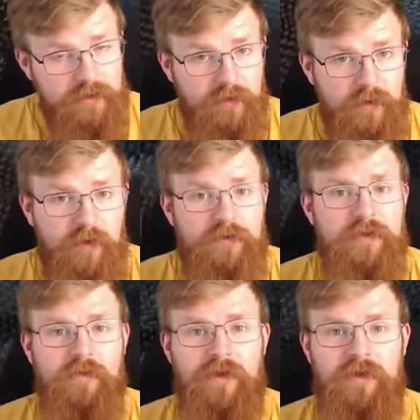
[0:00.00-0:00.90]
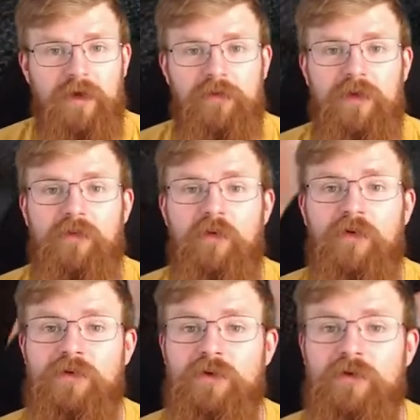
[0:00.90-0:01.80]
with you, something that
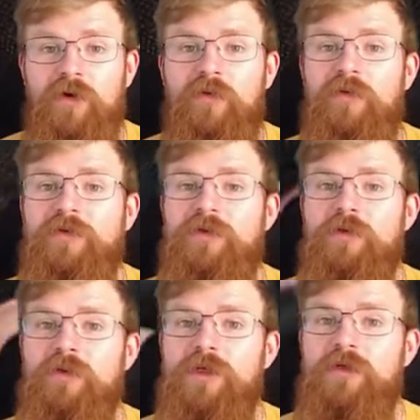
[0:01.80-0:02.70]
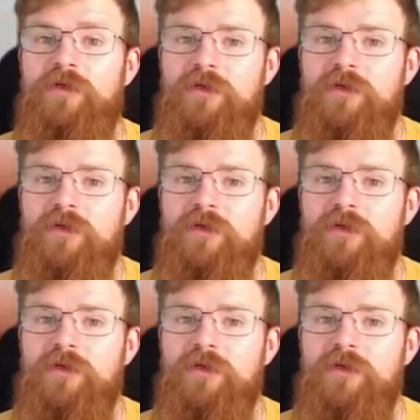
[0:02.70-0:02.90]
people do not want to draw attention